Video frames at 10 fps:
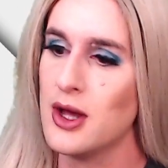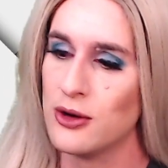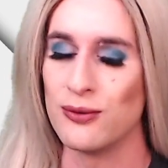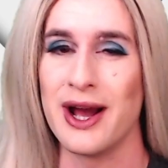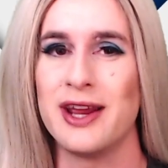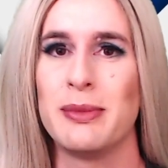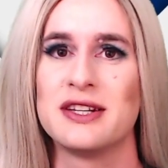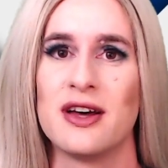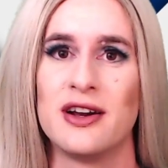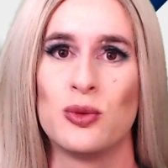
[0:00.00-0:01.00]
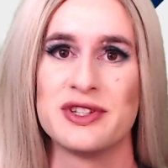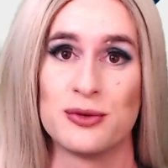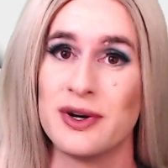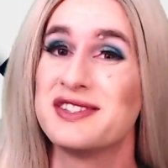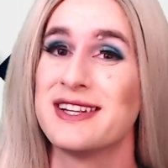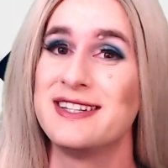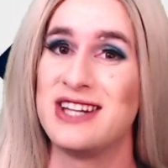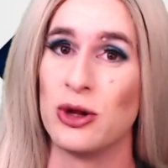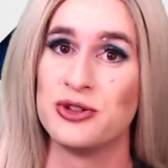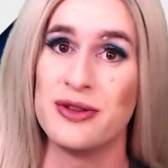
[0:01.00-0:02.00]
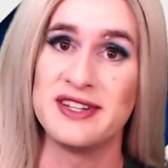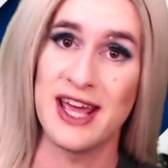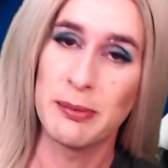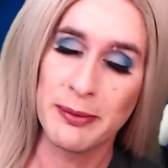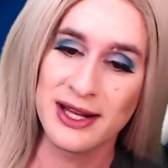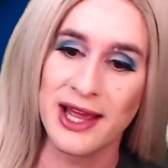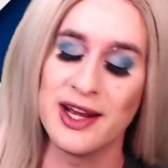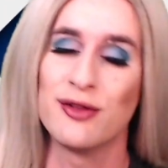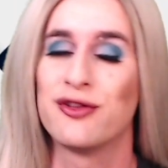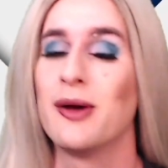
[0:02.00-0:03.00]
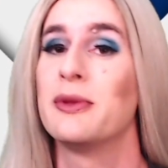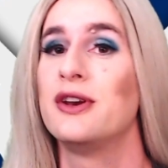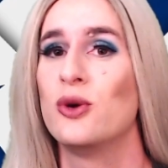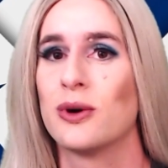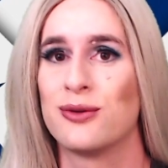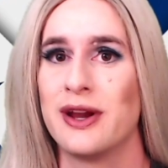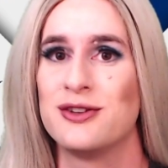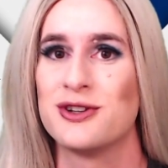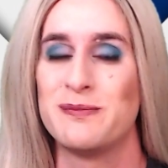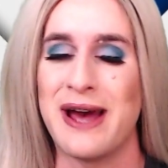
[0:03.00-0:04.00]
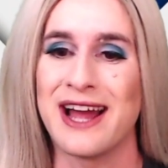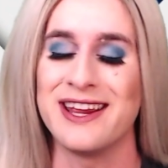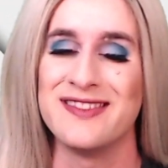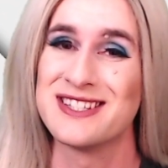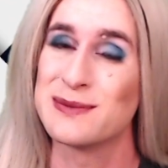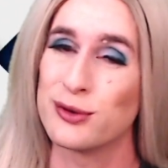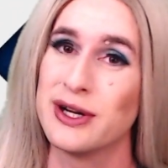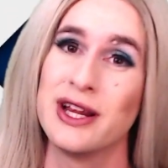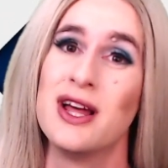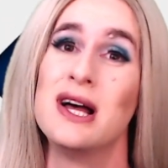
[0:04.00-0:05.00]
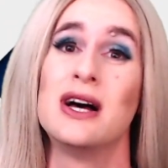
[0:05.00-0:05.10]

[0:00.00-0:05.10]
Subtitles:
Ryan McDonagh was originally dealt to the Tampa Bay Lightning from the New York Rangers back in the spring